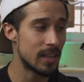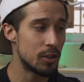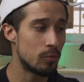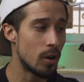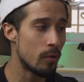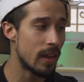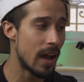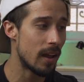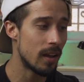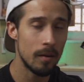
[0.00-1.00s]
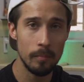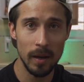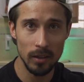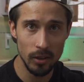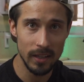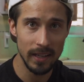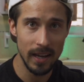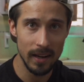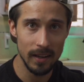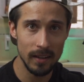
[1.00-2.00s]
and you know that by looking
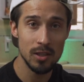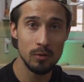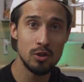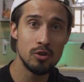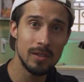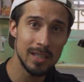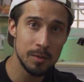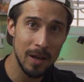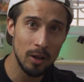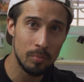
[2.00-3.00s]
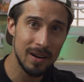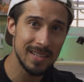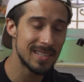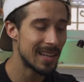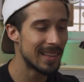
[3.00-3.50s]
at it. So it's usually expeller pressed.